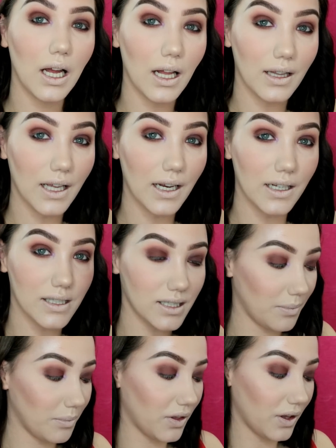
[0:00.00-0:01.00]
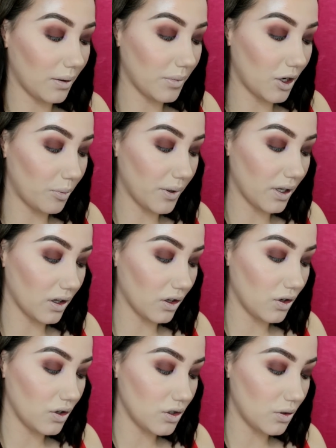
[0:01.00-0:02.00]
And then same thing, but I'll pick the
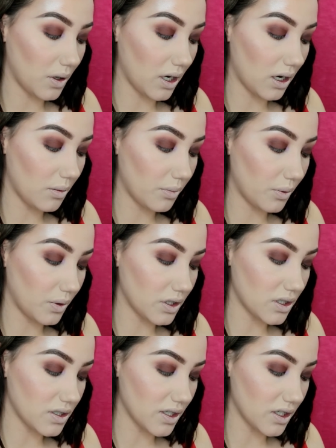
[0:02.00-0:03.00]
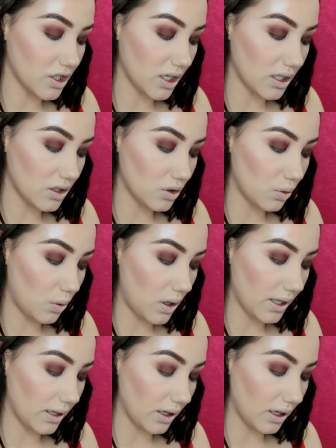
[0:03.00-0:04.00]
Huda one up, which is the shade
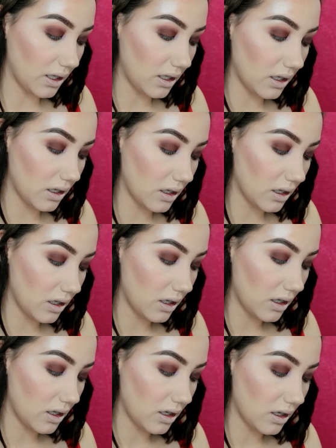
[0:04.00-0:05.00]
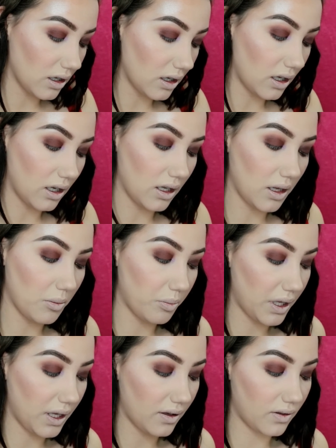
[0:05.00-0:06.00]
Twilight. And it
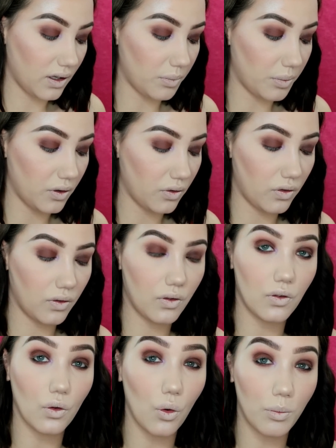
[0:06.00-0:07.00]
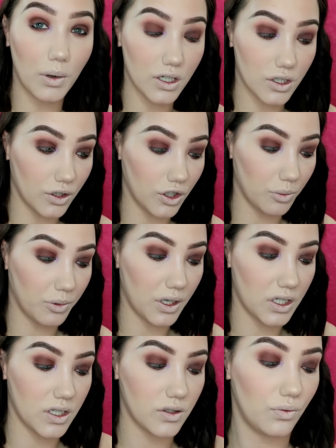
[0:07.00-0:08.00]
picks up so much on your
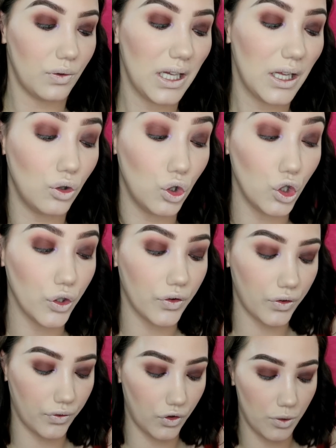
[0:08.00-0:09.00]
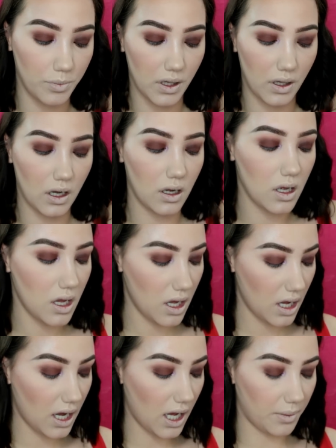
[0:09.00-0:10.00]
brush. It's a really loose formula.
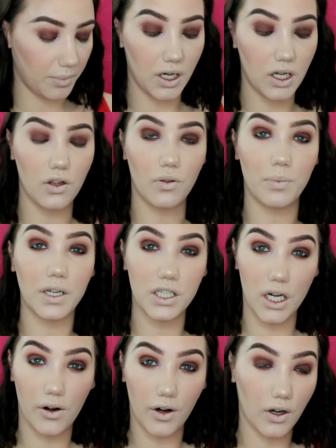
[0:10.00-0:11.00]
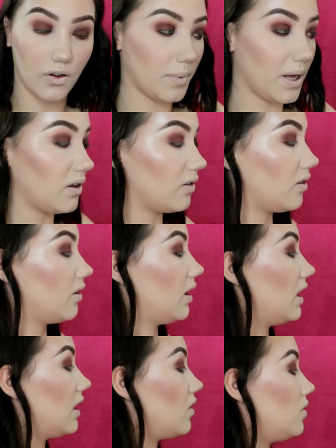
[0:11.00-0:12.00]
And I'm gonna use my Jera Cosmetics
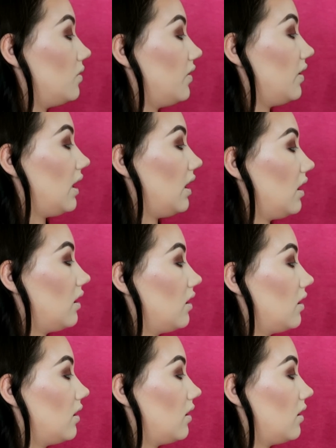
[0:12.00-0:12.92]
Slate All Day